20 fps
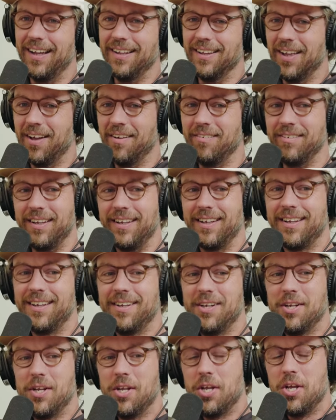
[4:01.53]
I love it.
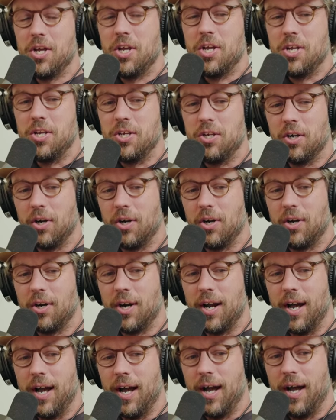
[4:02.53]
Yeah.
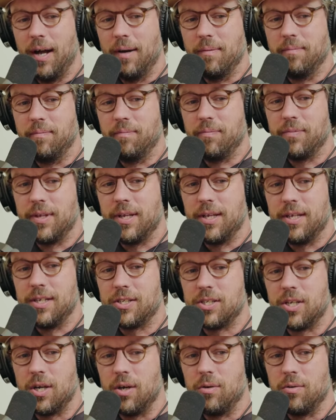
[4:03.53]
Your um,
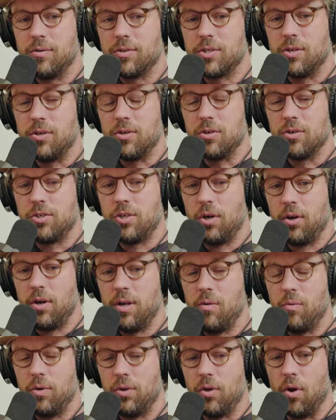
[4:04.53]
so so your
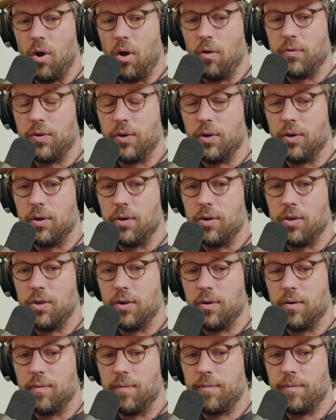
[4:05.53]
journey with golf, your
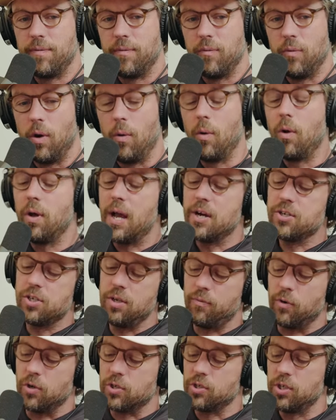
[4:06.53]
your well, well
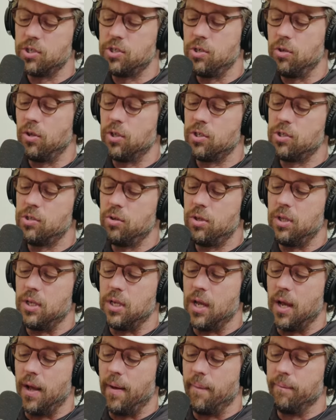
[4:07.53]
actually first let's do let's do
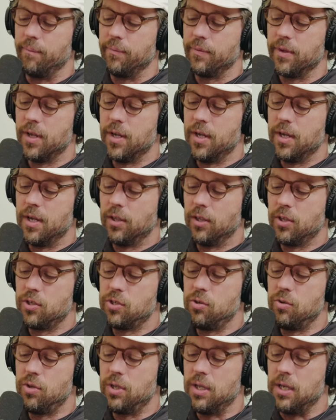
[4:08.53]
the um,
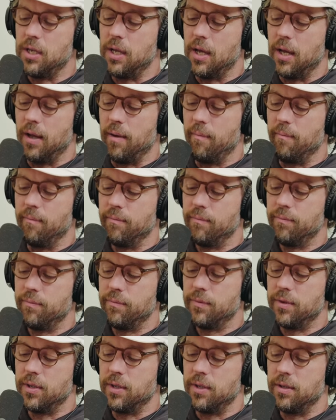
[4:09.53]
let's do the um,
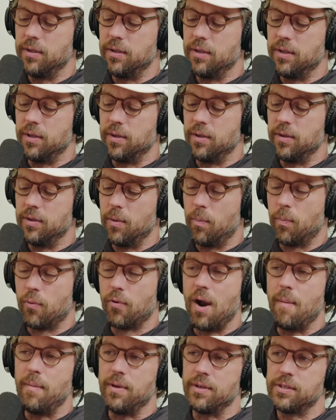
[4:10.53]
the the the
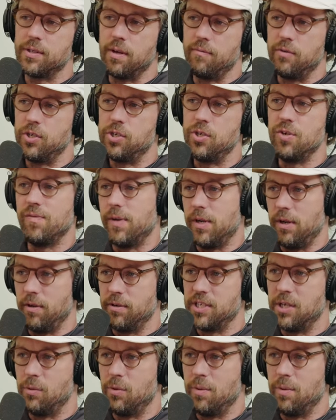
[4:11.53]
premise of the two videos